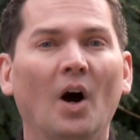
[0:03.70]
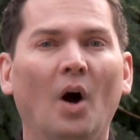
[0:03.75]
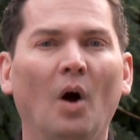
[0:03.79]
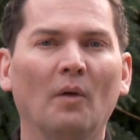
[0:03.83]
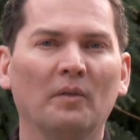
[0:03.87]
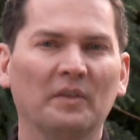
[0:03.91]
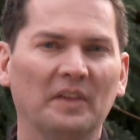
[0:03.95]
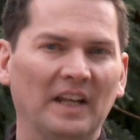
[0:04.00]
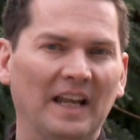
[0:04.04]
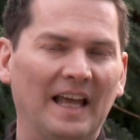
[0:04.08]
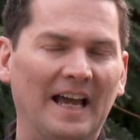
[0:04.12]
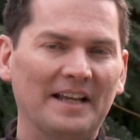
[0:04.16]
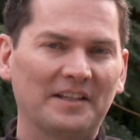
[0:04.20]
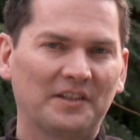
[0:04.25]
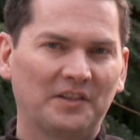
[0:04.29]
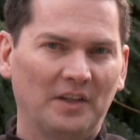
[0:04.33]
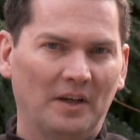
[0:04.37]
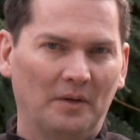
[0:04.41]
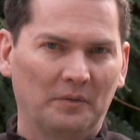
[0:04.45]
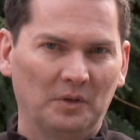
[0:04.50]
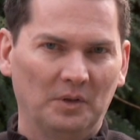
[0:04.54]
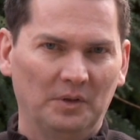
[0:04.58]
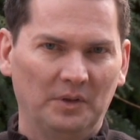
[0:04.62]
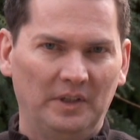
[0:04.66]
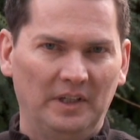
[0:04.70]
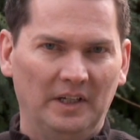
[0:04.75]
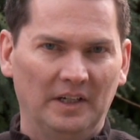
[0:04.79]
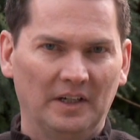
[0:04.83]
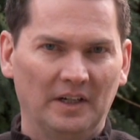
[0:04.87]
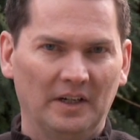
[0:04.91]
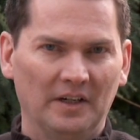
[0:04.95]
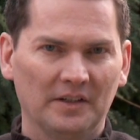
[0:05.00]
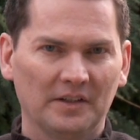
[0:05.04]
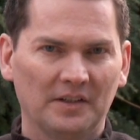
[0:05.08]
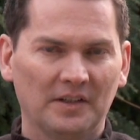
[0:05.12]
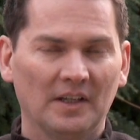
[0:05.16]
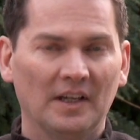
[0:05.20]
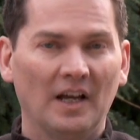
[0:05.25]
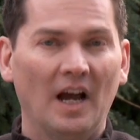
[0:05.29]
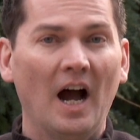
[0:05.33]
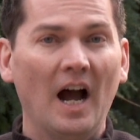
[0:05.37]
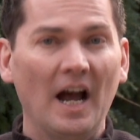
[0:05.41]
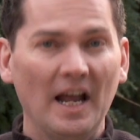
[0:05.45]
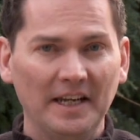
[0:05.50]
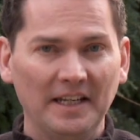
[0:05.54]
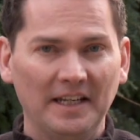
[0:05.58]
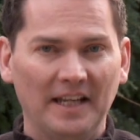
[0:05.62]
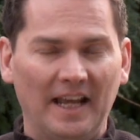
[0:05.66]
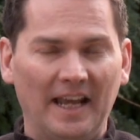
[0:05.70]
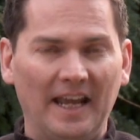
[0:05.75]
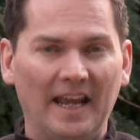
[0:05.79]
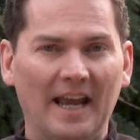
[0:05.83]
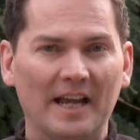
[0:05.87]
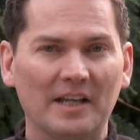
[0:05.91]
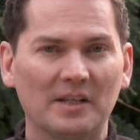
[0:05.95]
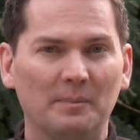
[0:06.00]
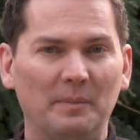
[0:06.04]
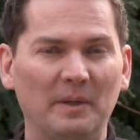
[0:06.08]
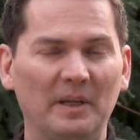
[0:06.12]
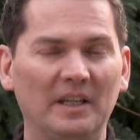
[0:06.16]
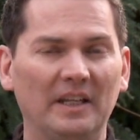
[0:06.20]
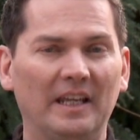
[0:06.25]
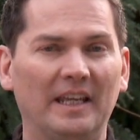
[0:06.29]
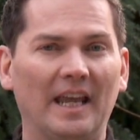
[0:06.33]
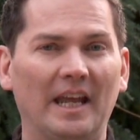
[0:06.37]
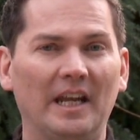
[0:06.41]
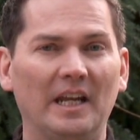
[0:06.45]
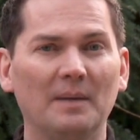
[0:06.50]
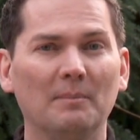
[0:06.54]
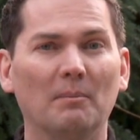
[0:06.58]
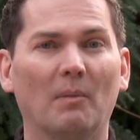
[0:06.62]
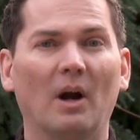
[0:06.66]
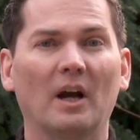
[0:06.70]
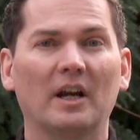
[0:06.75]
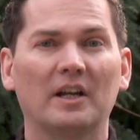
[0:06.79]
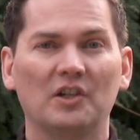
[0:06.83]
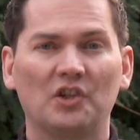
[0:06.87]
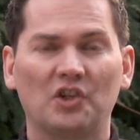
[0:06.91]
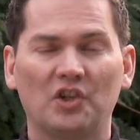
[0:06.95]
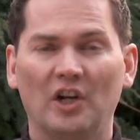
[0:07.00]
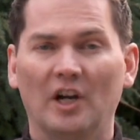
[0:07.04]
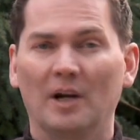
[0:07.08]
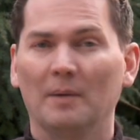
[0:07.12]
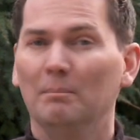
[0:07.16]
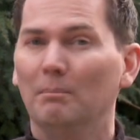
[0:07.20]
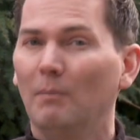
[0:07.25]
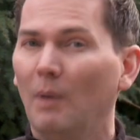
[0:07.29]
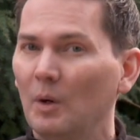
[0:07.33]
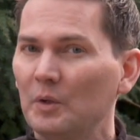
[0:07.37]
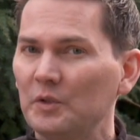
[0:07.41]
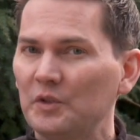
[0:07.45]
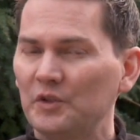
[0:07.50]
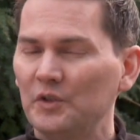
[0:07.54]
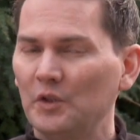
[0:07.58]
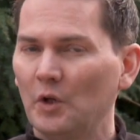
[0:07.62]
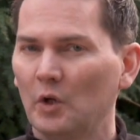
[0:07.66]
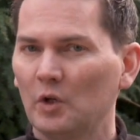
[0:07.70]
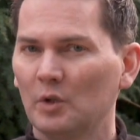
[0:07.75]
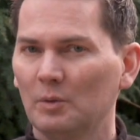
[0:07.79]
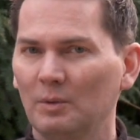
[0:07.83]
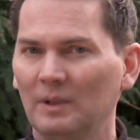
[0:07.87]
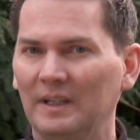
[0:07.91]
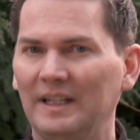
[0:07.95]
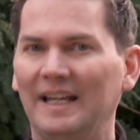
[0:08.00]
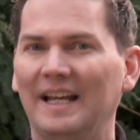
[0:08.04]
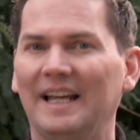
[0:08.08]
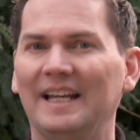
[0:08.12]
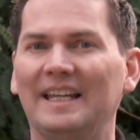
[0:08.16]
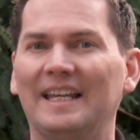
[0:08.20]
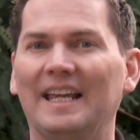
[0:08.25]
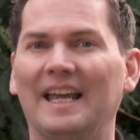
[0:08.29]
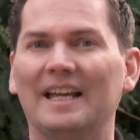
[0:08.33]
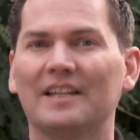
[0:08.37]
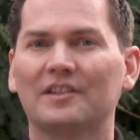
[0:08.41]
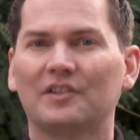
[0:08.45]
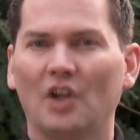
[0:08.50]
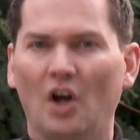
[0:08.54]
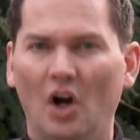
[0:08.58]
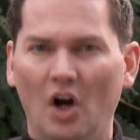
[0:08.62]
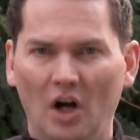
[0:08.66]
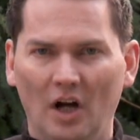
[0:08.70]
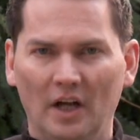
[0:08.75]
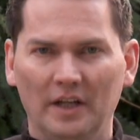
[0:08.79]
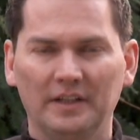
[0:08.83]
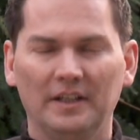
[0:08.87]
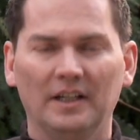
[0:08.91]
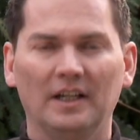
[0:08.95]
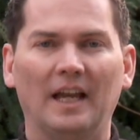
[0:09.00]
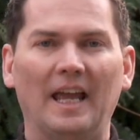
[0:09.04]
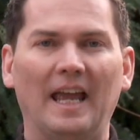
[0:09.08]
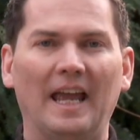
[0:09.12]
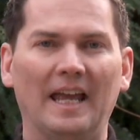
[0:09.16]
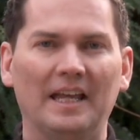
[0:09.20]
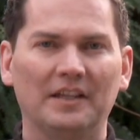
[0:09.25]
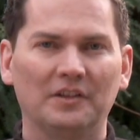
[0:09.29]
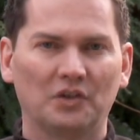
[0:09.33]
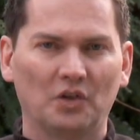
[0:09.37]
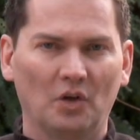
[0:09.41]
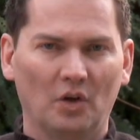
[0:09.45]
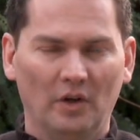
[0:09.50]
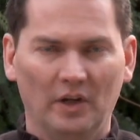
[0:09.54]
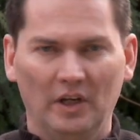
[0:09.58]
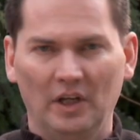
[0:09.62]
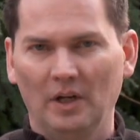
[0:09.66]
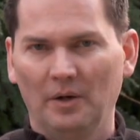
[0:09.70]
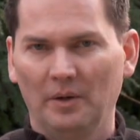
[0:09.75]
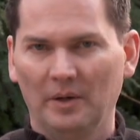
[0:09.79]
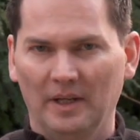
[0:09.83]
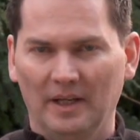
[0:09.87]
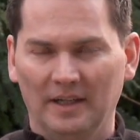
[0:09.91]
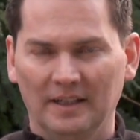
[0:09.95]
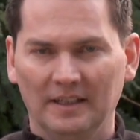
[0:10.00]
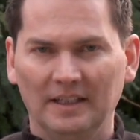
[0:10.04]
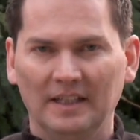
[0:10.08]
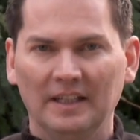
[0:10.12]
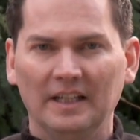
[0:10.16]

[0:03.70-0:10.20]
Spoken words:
Over the last several years, Hyundai has been gaining market share, most notably against Honda and Toyota.